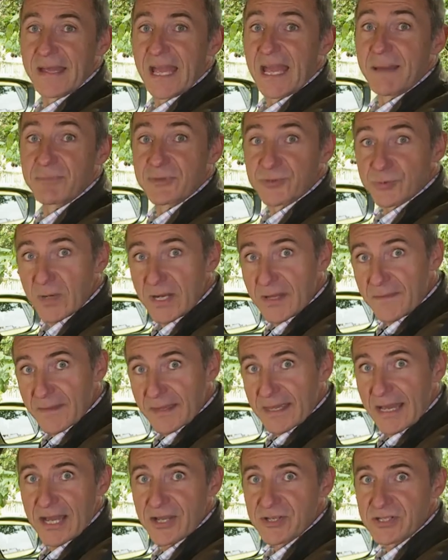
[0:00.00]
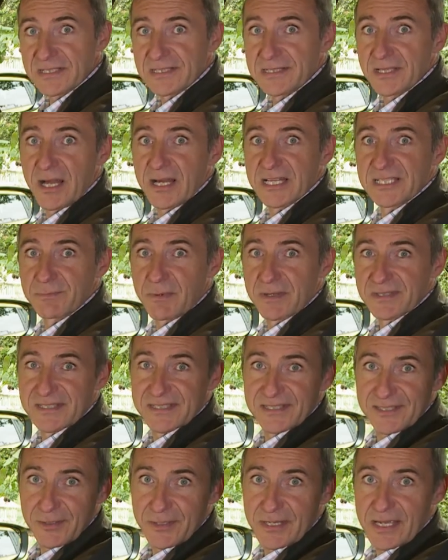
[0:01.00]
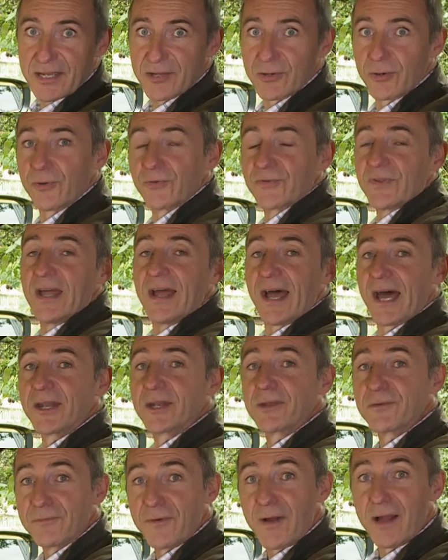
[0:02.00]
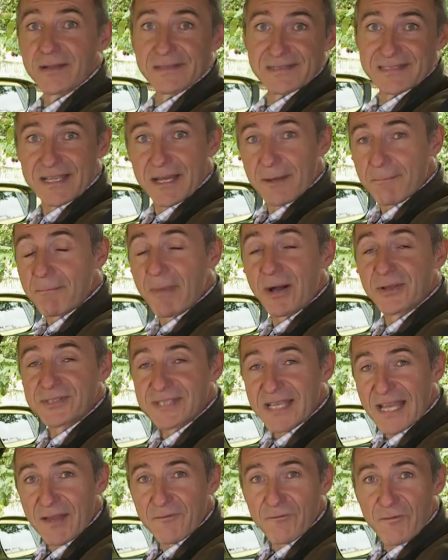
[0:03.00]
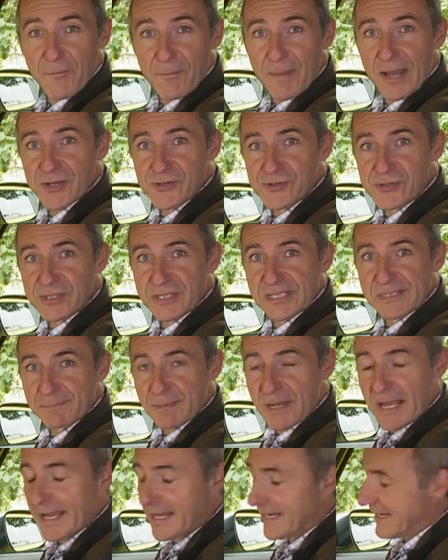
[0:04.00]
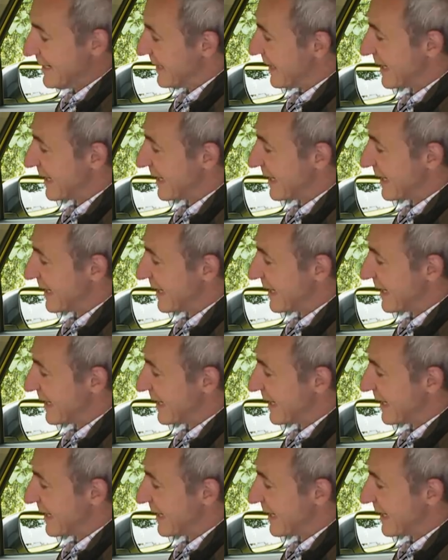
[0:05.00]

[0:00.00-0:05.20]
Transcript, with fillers: In between the gauges lies what Suzuki calls an advanced multi-information display.